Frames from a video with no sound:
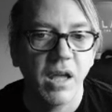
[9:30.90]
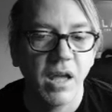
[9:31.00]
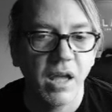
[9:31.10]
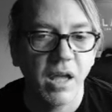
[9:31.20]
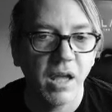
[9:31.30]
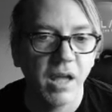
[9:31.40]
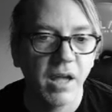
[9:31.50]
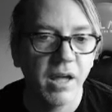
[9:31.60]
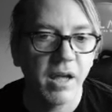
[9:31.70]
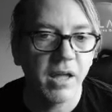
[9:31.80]

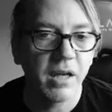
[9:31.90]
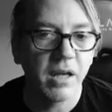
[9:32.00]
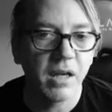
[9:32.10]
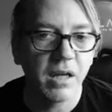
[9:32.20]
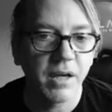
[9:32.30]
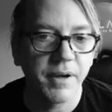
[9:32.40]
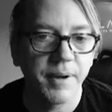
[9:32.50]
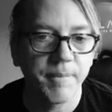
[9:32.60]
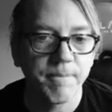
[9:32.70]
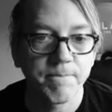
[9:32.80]
and
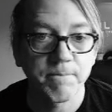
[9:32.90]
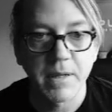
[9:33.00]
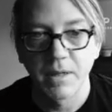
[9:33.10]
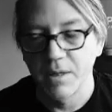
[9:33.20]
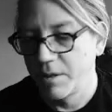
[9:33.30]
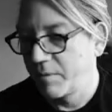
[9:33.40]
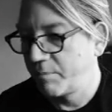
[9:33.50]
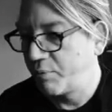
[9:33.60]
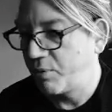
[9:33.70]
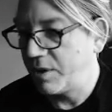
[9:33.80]

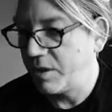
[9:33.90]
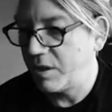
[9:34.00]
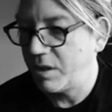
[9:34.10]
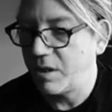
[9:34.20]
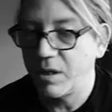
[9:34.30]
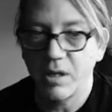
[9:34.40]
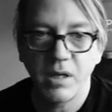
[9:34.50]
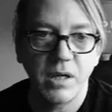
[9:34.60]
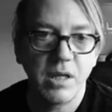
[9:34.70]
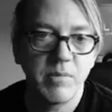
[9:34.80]
put in
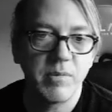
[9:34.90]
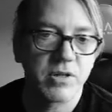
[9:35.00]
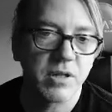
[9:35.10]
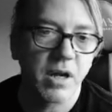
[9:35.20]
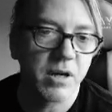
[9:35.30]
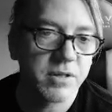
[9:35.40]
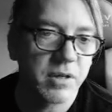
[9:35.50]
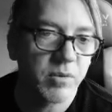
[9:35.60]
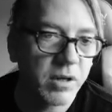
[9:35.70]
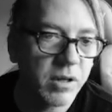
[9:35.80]
an image there. So
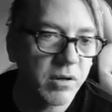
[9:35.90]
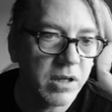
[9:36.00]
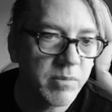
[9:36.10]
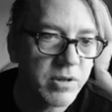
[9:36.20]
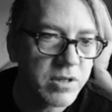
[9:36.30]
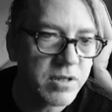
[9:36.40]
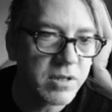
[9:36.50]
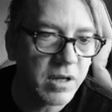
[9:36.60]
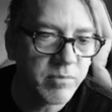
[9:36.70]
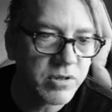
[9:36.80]
we're going to go to images,
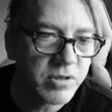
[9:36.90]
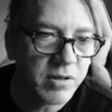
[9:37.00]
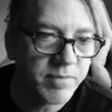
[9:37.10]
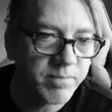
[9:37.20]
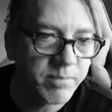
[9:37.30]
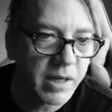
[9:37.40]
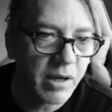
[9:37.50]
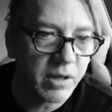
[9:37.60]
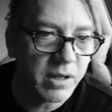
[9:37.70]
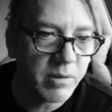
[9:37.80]
and I'm just going to pick out
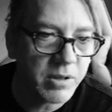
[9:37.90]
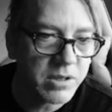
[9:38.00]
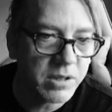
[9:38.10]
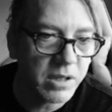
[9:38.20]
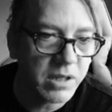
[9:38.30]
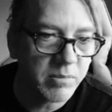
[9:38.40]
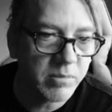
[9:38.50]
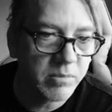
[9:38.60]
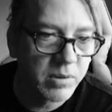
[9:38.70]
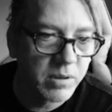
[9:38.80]
an image, an
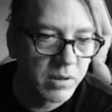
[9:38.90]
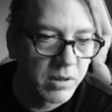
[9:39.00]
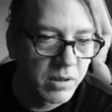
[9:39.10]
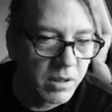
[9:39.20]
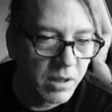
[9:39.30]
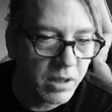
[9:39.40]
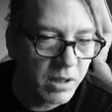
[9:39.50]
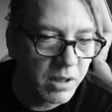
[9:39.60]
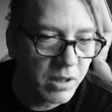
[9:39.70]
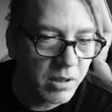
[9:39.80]

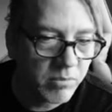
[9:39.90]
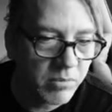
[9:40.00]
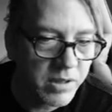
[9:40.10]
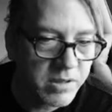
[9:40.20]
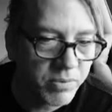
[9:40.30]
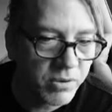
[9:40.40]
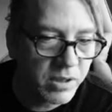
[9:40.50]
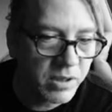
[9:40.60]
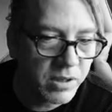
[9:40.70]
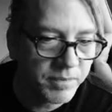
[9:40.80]
item. Let's put
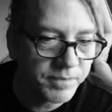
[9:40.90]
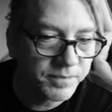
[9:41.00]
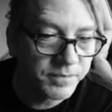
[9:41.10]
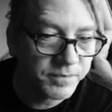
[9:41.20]
in